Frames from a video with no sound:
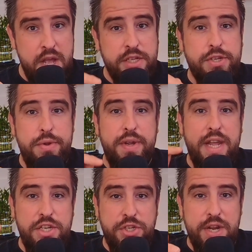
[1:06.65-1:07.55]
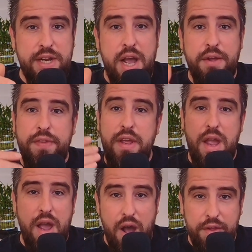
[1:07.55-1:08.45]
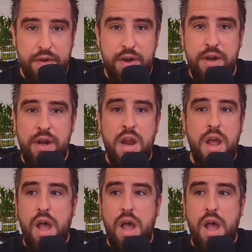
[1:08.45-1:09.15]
so you can check out the other